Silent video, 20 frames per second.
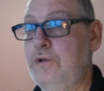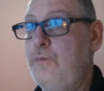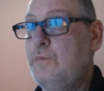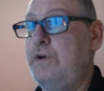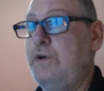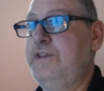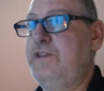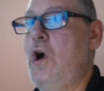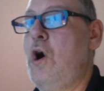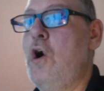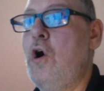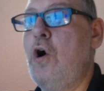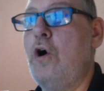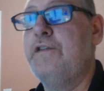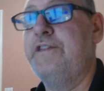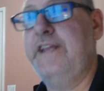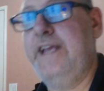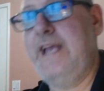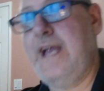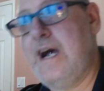with all
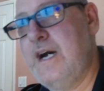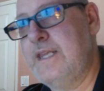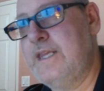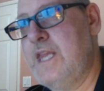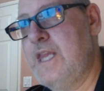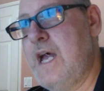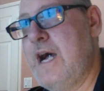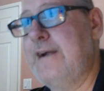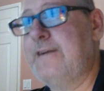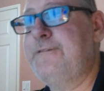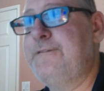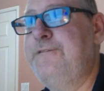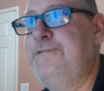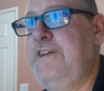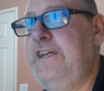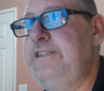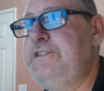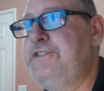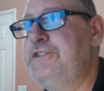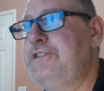the unlocked
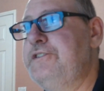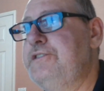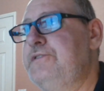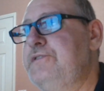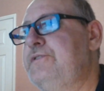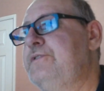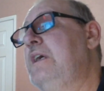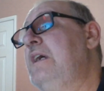features